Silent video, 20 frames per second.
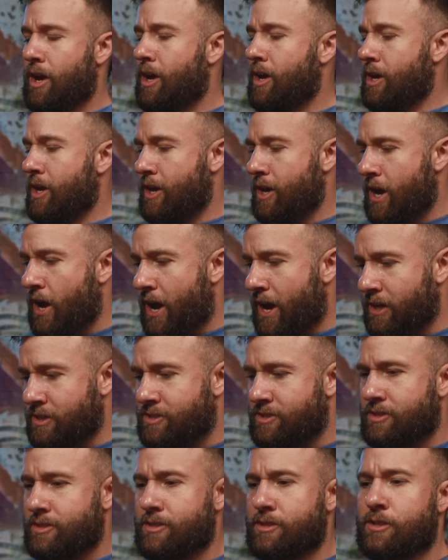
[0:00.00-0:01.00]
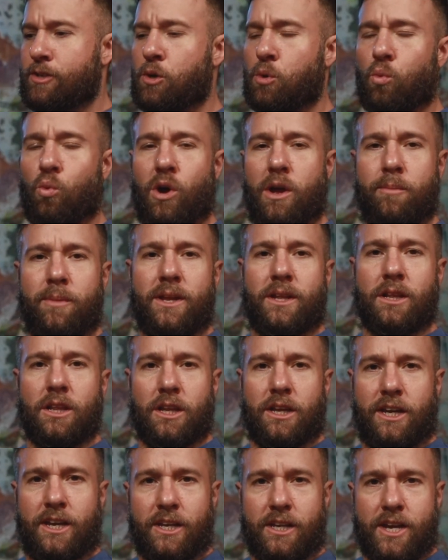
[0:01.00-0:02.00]
Yes, women
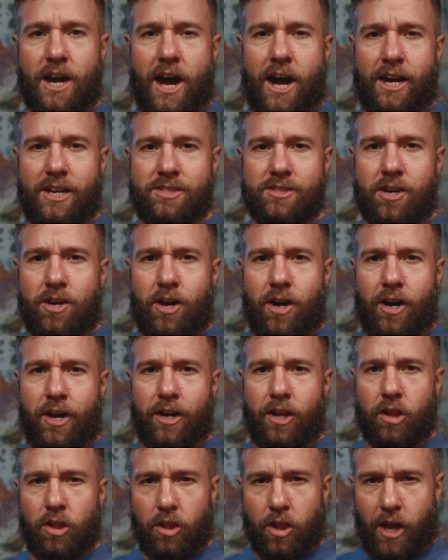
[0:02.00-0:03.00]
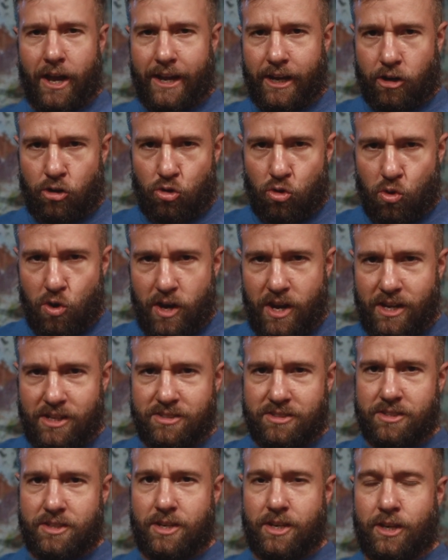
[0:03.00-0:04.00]
lead guys on like
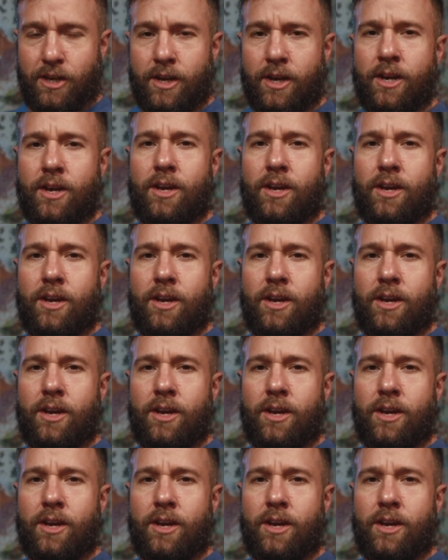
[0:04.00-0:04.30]
crazy.